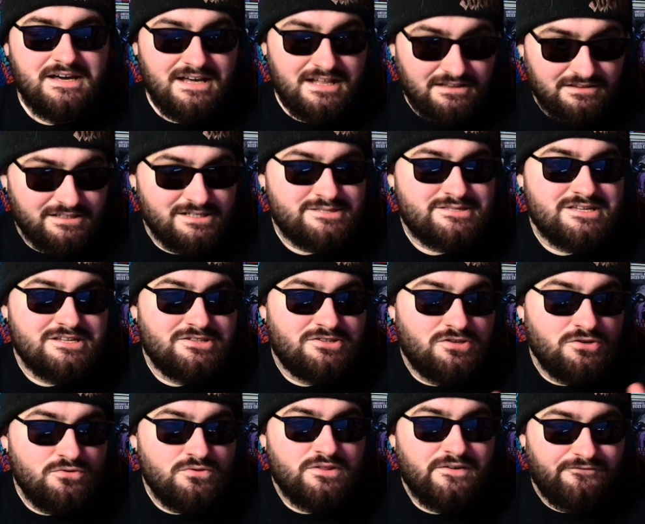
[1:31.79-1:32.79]
listen
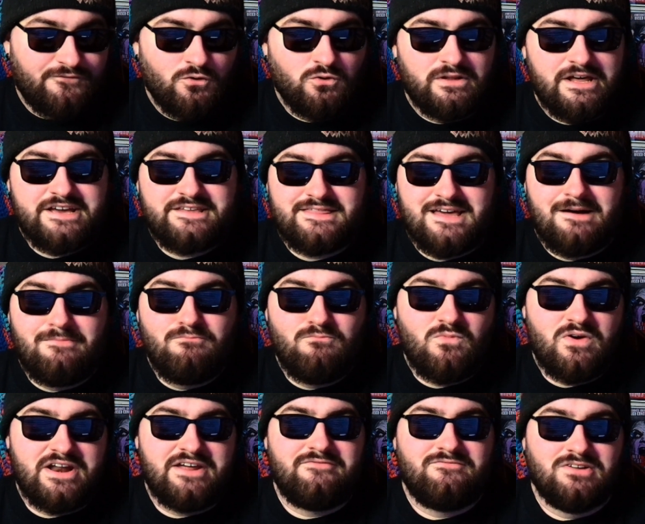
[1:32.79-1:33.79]
to the full-length album
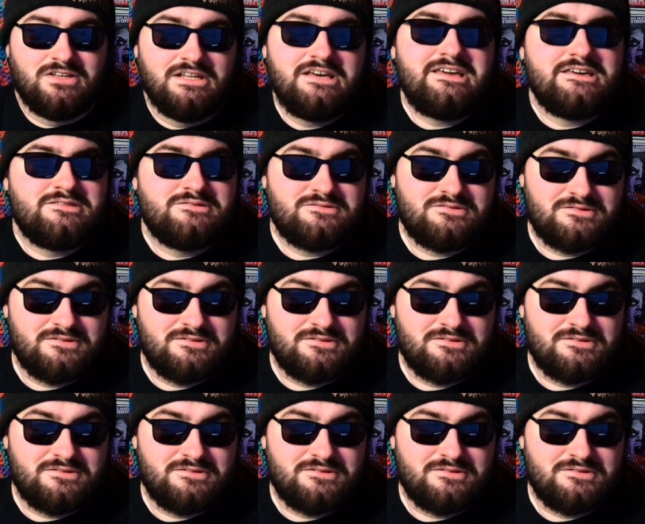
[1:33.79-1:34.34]
when it released.